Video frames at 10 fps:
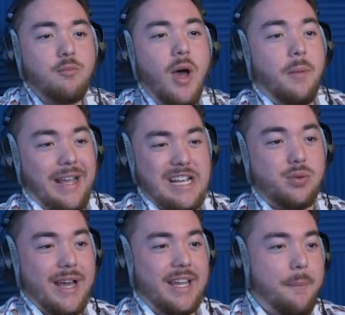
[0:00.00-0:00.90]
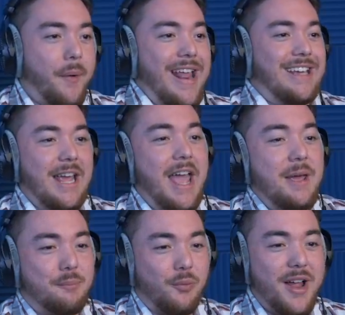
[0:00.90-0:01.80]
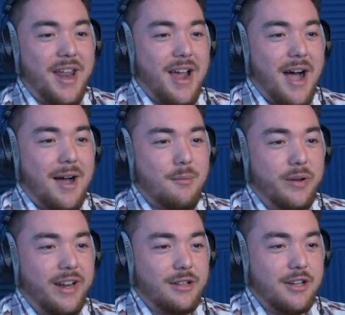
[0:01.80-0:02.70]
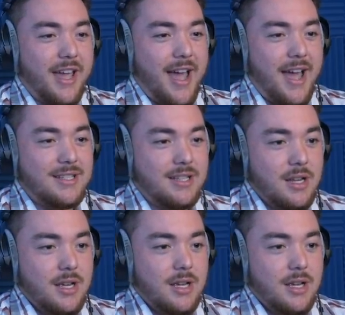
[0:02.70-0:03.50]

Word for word: well, I guess we gotta keep running. We gotta look at